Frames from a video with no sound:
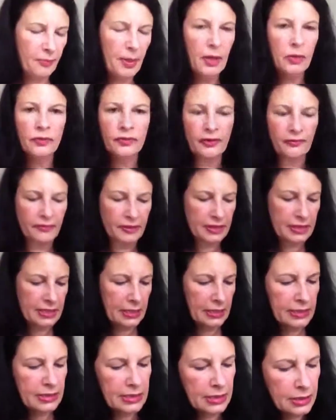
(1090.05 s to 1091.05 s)
Belts are
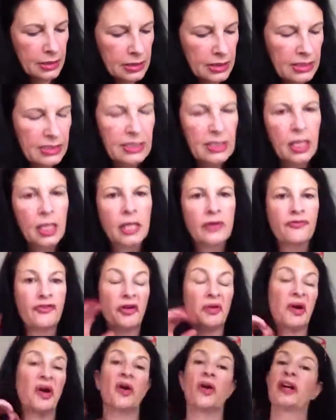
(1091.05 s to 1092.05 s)
fantastic, as I say, for
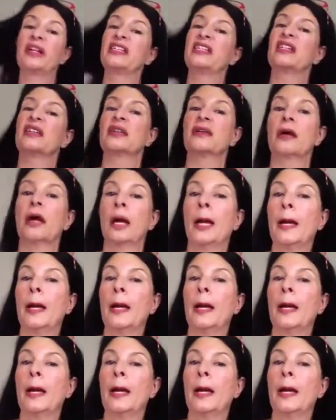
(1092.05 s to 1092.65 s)
hiding,